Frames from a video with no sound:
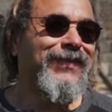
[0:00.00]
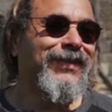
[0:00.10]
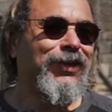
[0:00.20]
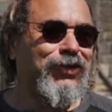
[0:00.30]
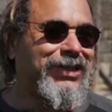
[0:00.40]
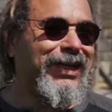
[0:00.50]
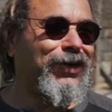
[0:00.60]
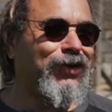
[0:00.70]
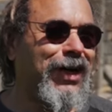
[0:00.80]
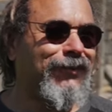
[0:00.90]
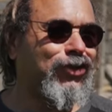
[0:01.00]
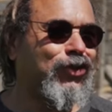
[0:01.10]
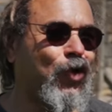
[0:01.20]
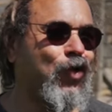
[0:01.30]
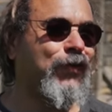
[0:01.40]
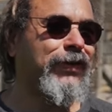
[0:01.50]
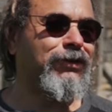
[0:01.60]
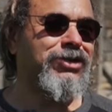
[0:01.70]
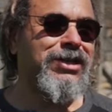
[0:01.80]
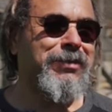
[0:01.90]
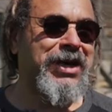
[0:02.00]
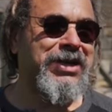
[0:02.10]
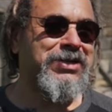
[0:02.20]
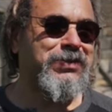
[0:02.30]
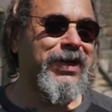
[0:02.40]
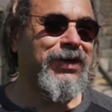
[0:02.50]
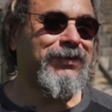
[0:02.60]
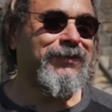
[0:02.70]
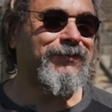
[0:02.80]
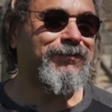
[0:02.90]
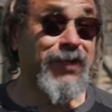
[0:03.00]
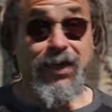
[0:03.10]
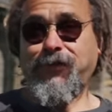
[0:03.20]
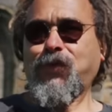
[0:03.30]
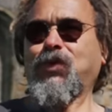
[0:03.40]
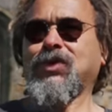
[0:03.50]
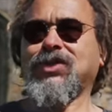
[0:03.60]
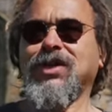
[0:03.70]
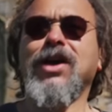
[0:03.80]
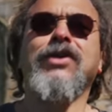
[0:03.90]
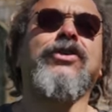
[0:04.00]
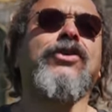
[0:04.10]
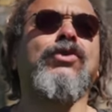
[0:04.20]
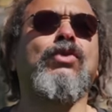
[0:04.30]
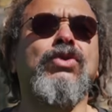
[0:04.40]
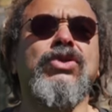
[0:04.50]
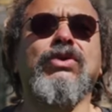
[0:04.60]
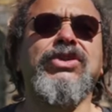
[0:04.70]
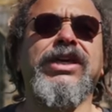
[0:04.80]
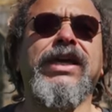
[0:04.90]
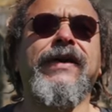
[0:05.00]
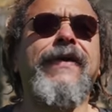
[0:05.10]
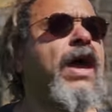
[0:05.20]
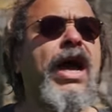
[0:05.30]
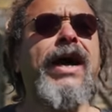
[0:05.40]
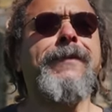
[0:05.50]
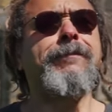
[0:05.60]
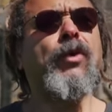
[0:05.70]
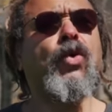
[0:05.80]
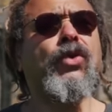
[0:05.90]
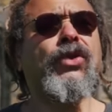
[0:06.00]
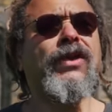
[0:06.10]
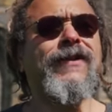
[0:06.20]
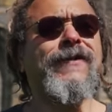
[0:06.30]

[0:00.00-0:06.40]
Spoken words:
they'll still have strong feelings in the matter as well. And of course, there are those that'll say, I'm both.